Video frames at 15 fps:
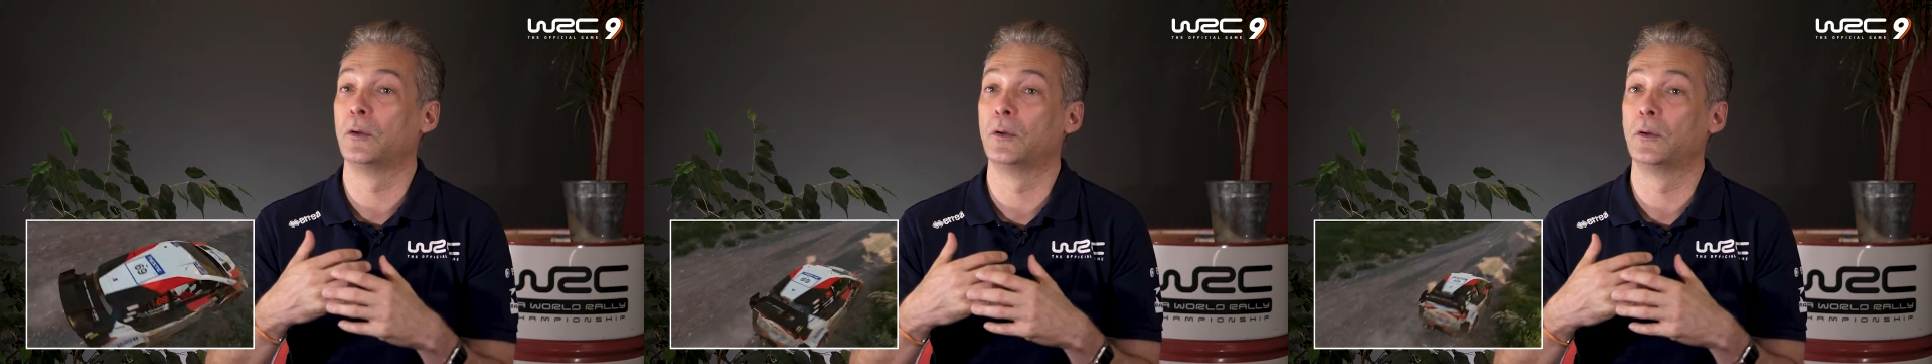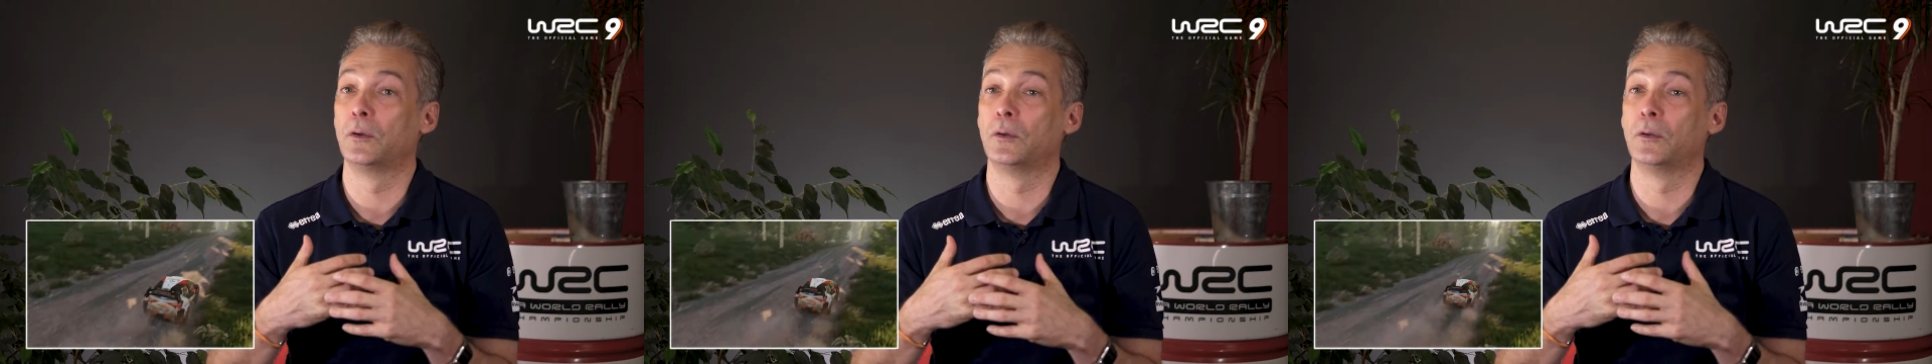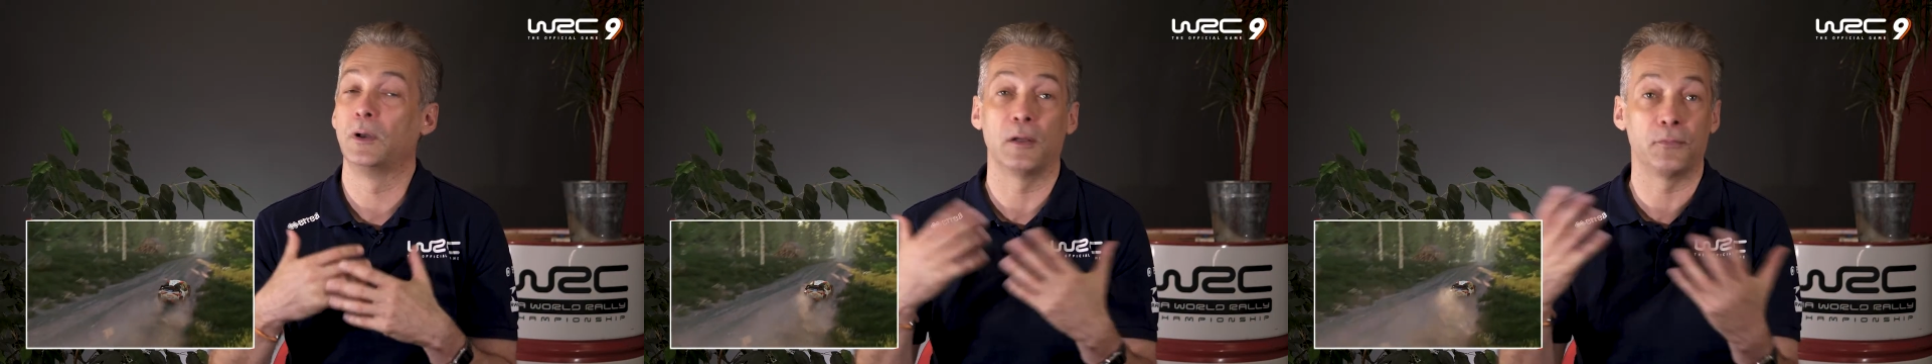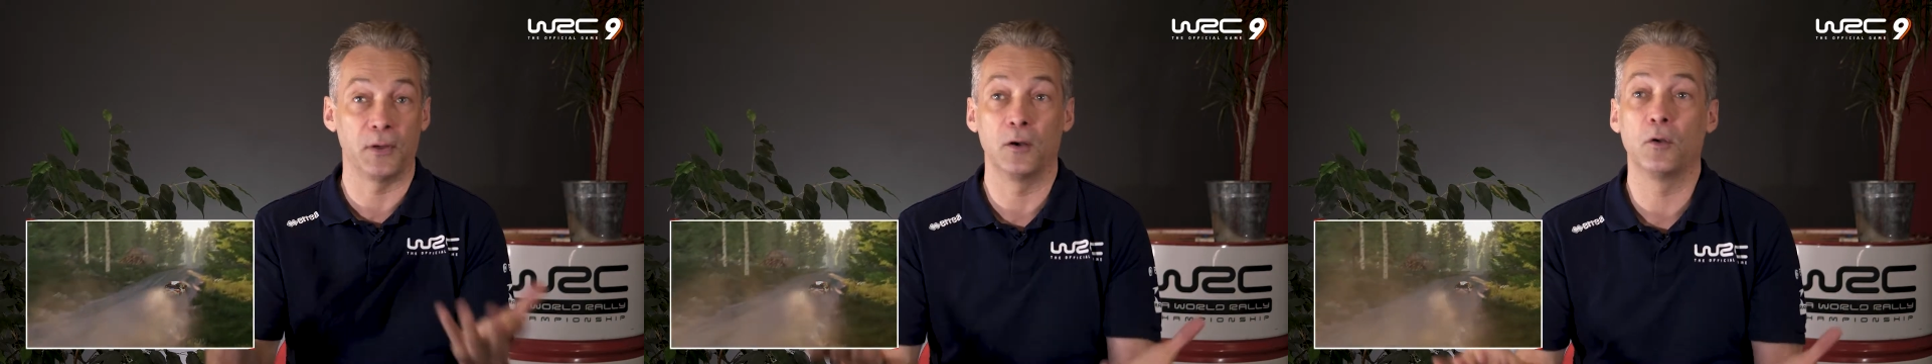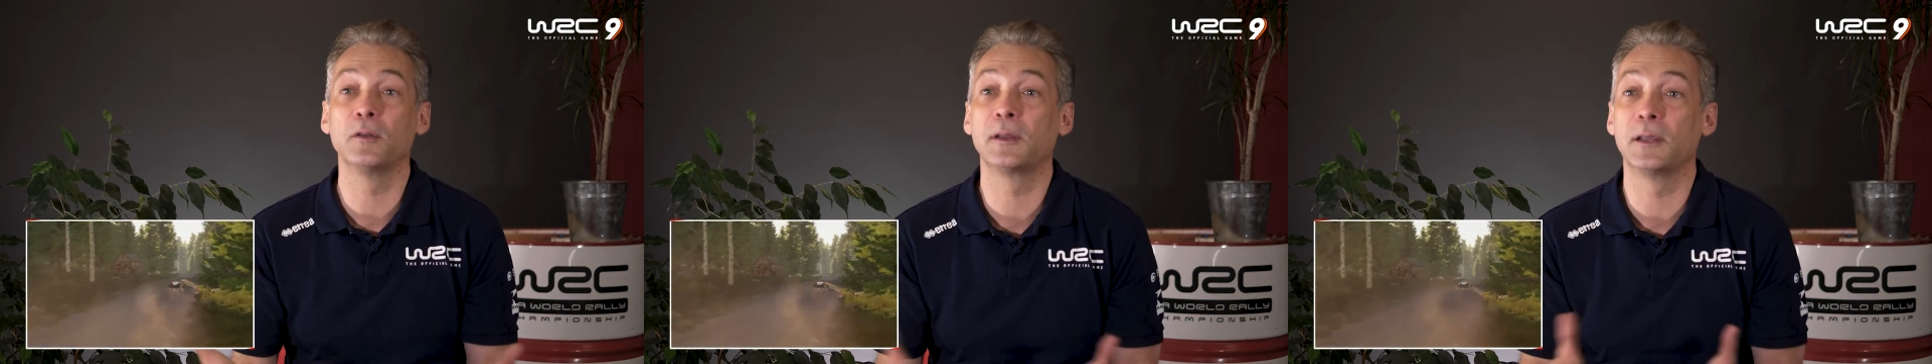after the game
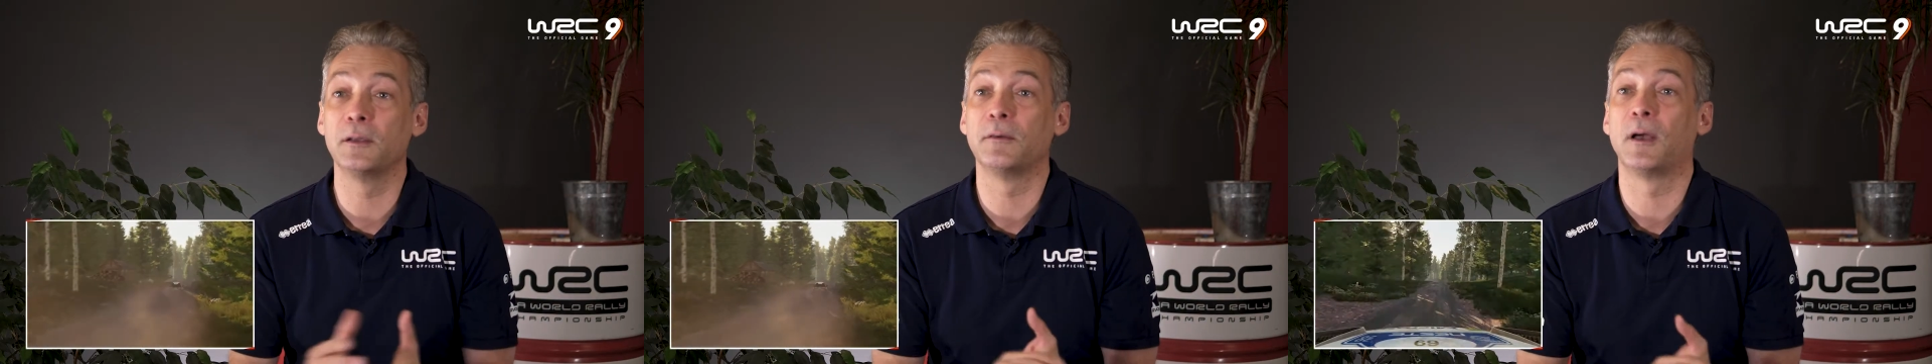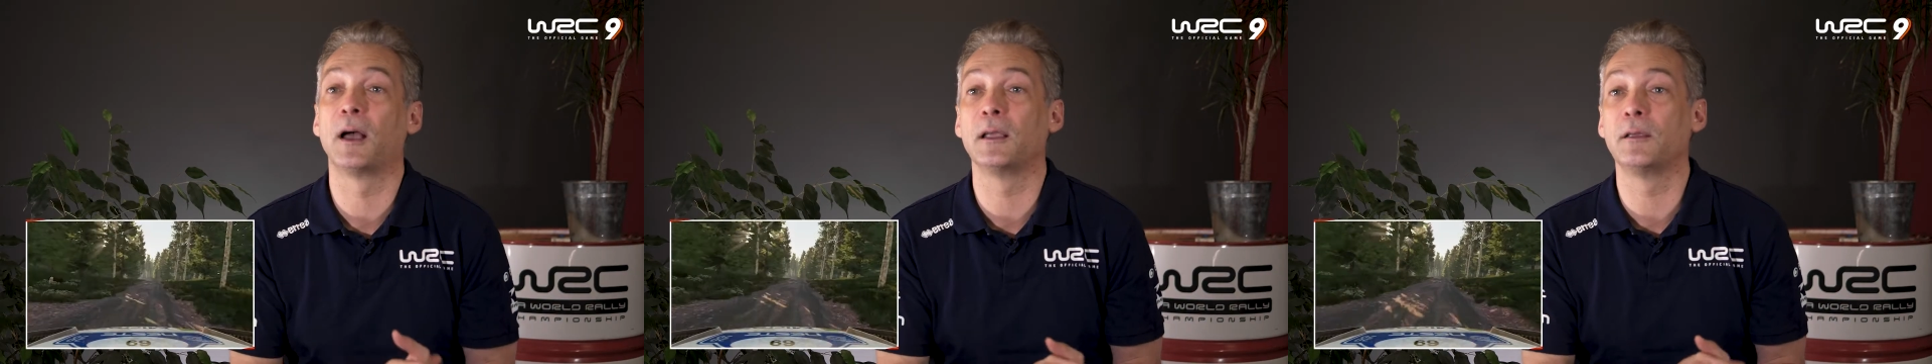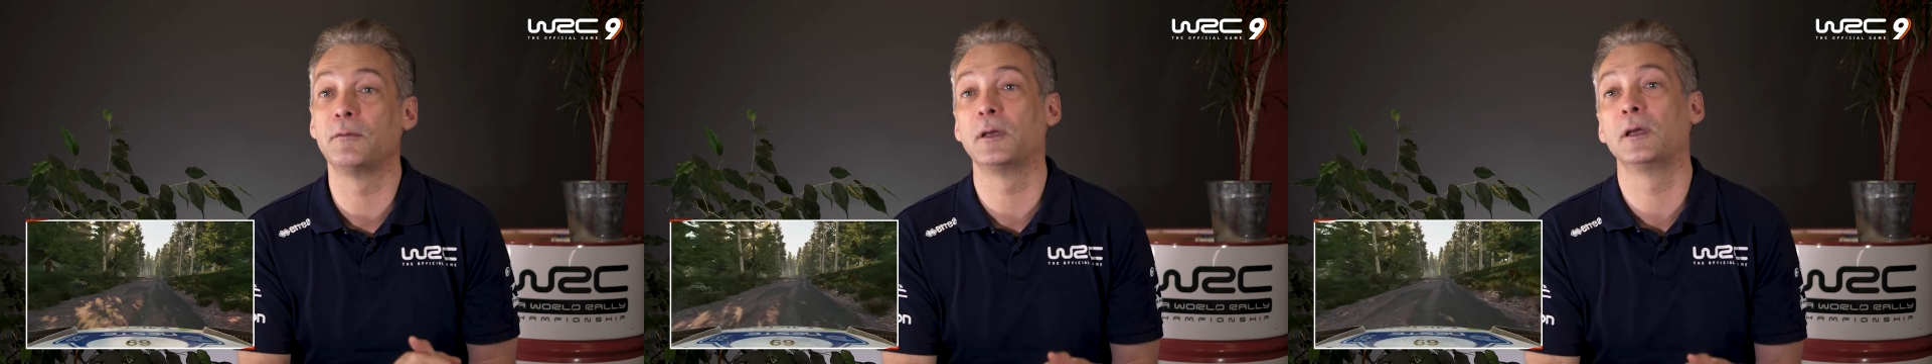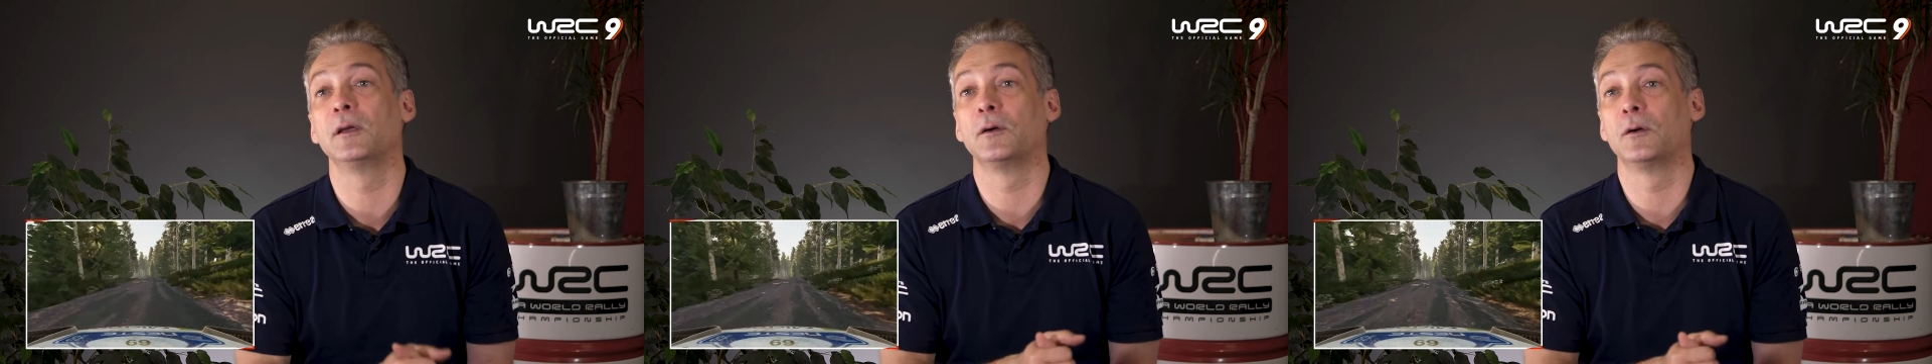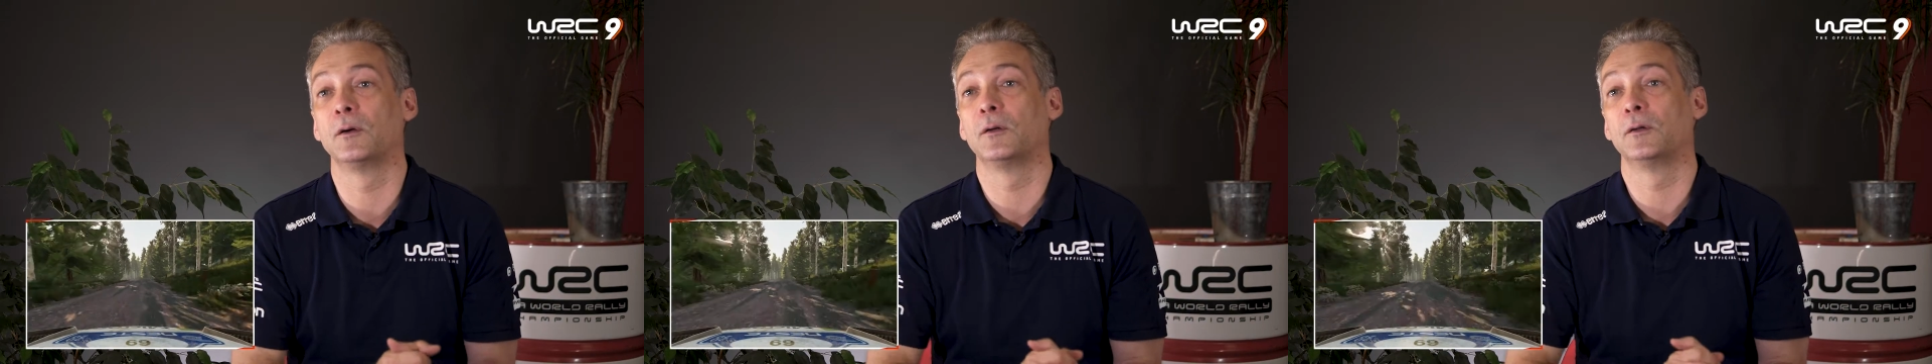releases with
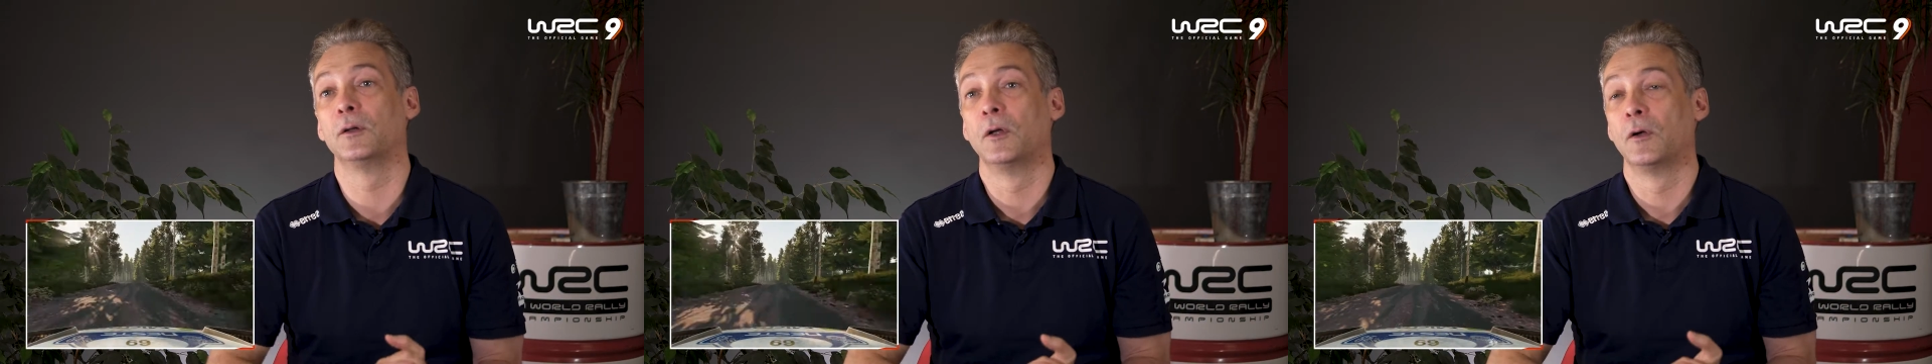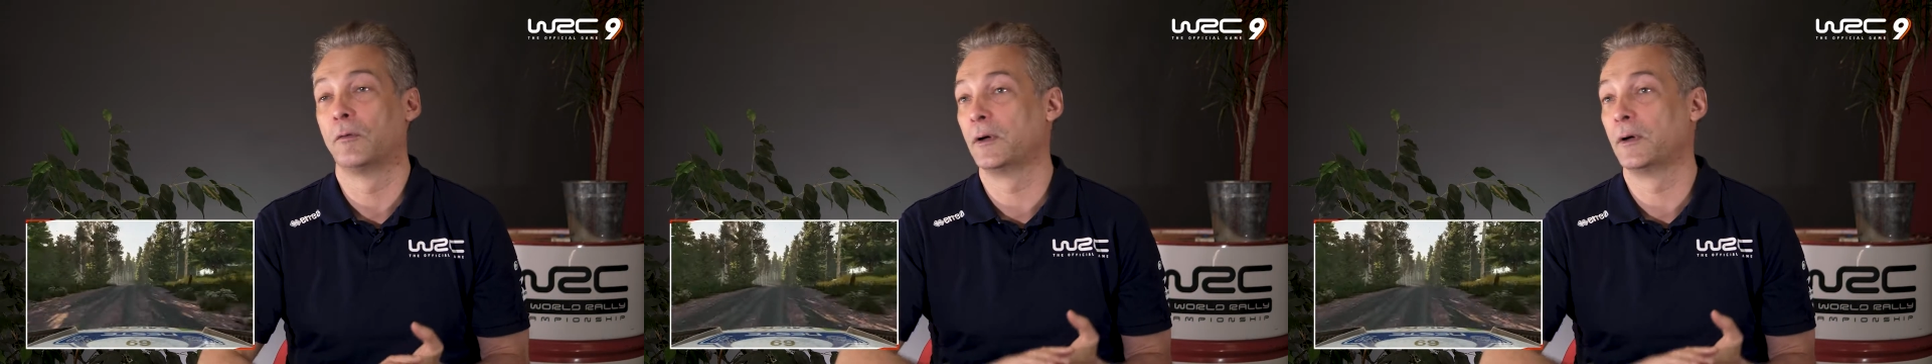6 new special